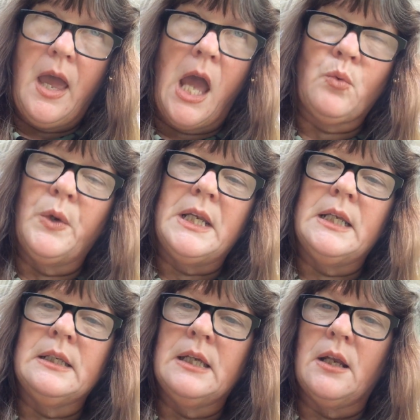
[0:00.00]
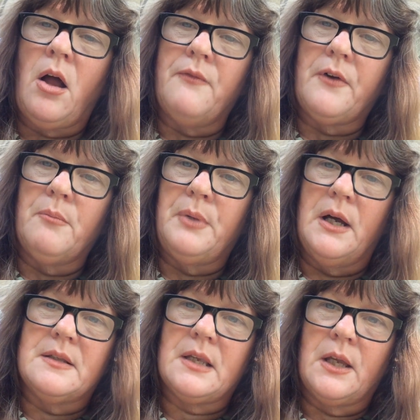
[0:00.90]
And we didn't get off our
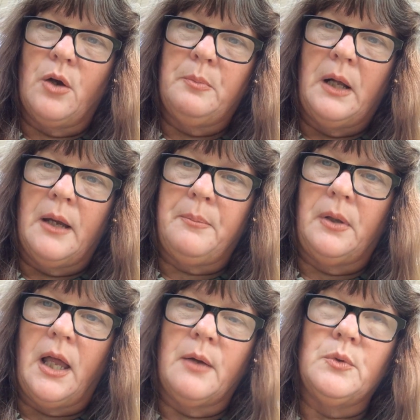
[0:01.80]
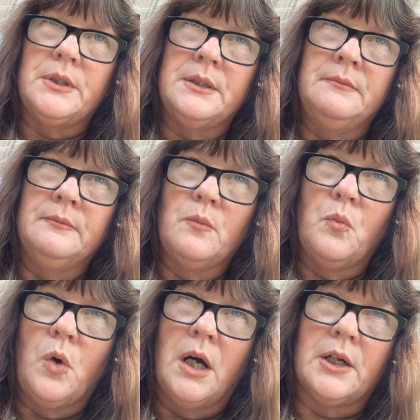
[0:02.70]
butts and go buy plywood,
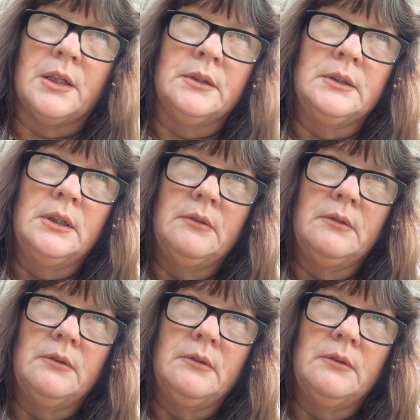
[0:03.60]
water,